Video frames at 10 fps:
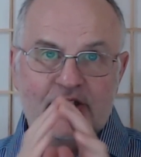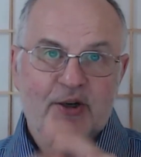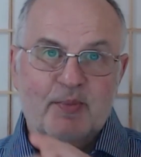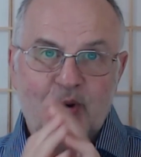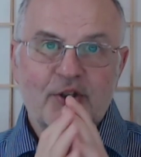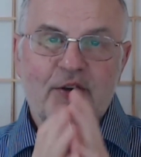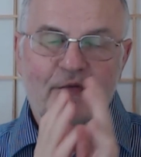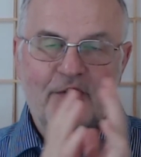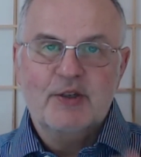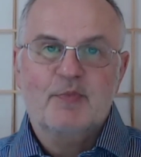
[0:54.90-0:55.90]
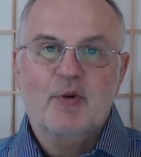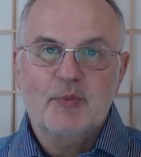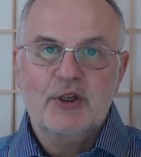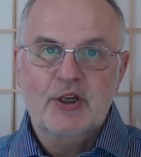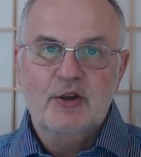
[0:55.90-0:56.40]
a deposit for this
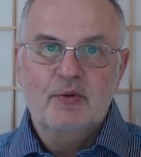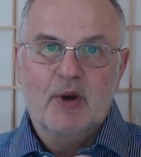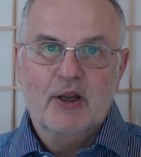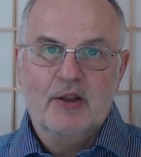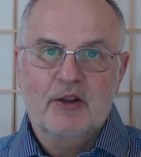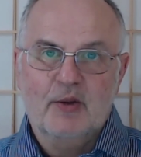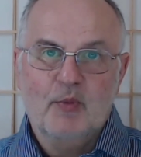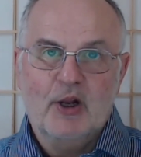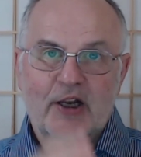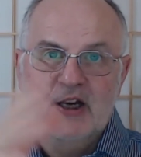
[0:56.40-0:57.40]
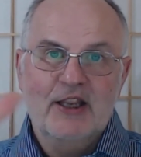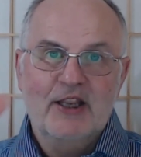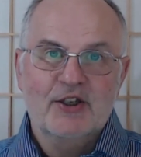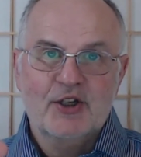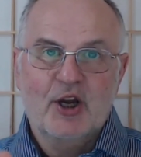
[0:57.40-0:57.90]
property, you might think, well, in a
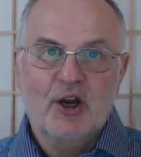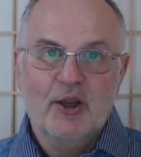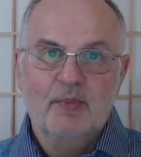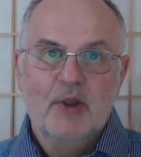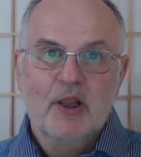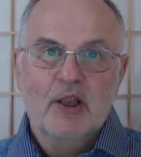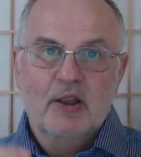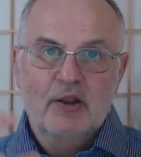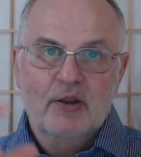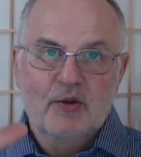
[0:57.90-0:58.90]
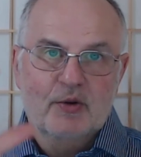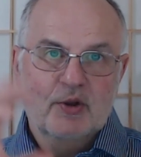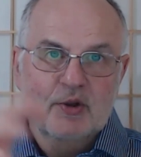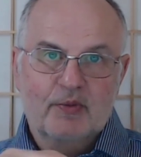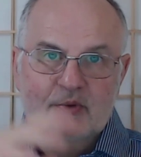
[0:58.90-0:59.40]
year's time you
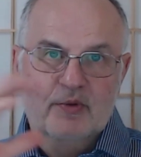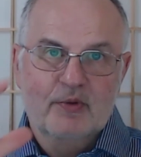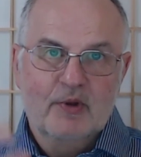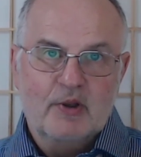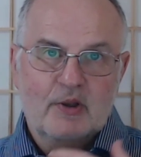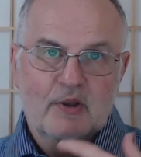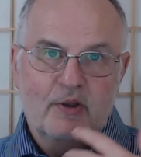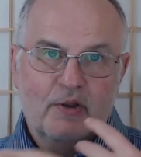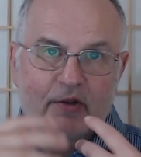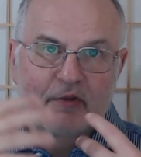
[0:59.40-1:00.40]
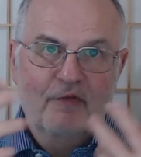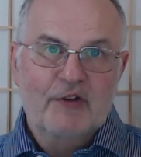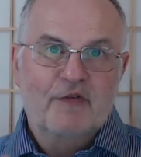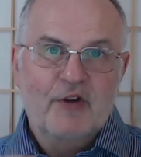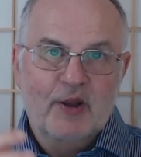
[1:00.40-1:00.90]
can
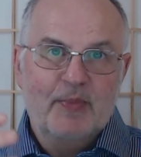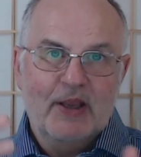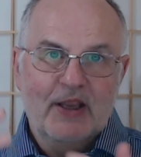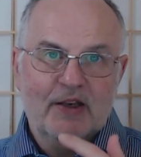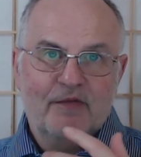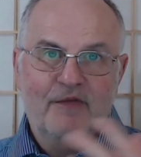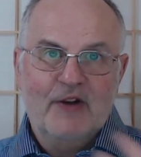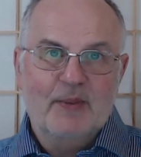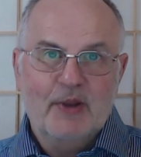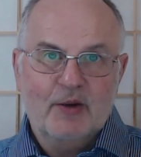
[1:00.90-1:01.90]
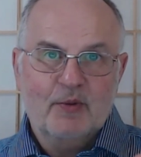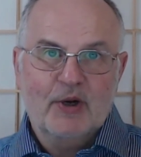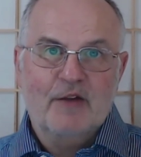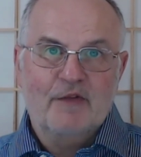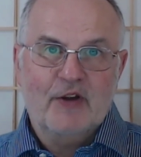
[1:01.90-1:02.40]
refurb it, flip it,
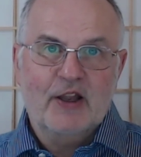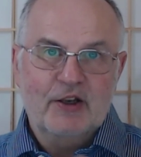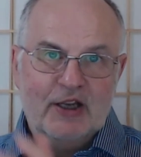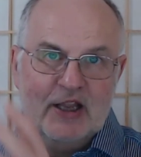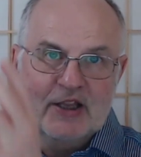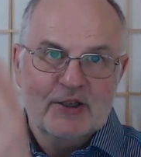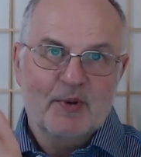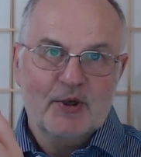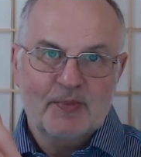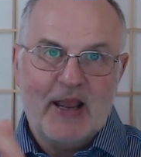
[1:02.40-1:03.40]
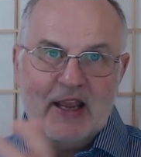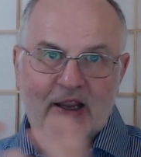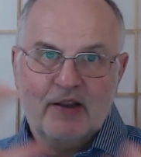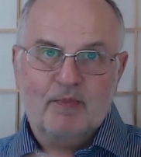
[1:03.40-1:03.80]
whatever, and you get this much back.